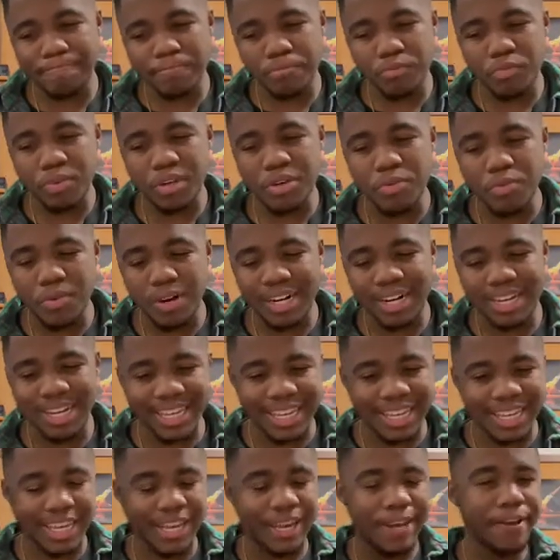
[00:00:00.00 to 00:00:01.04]
want to
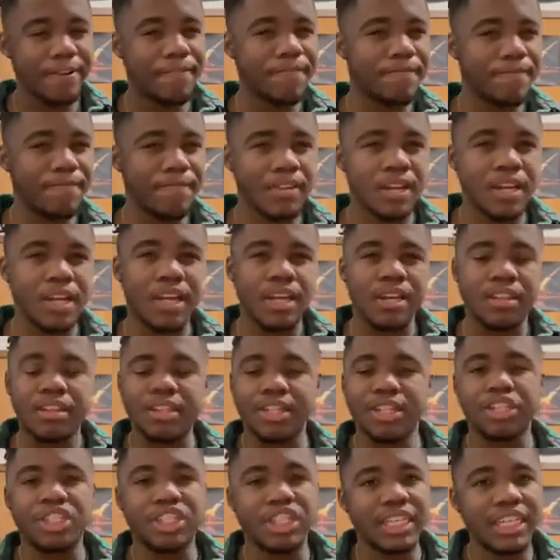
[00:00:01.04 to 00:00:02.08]
give
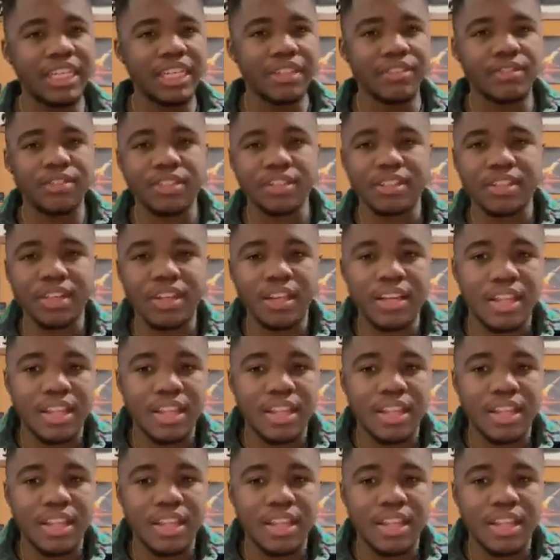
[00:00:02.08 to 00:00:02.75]
the Chiefs